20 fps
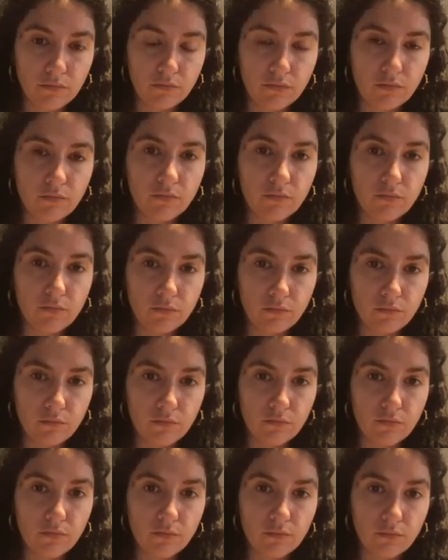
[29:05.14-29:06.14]

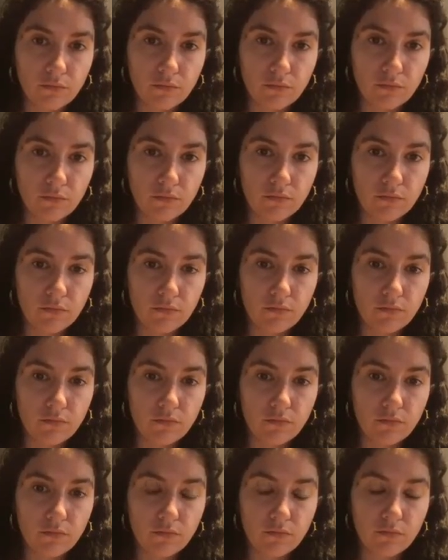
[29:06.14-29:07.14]

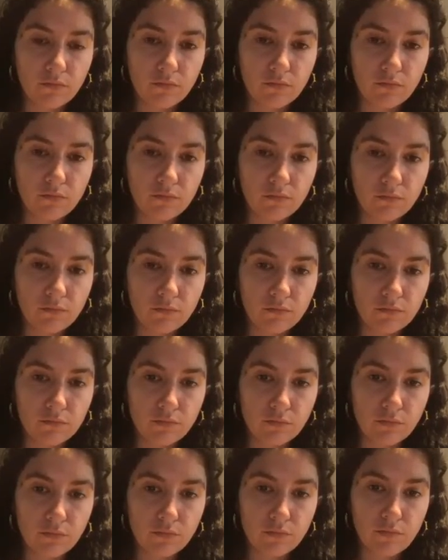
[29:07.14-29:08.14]

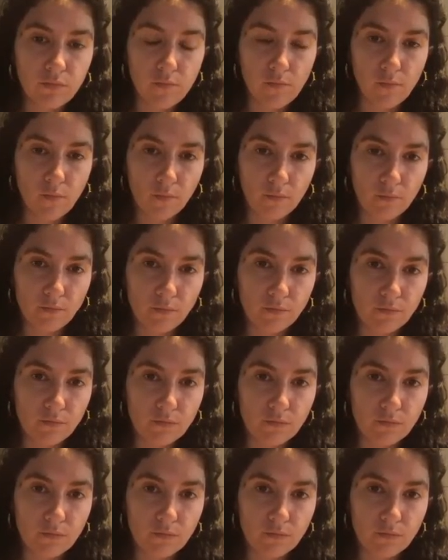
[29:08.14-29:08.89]
(not speaking)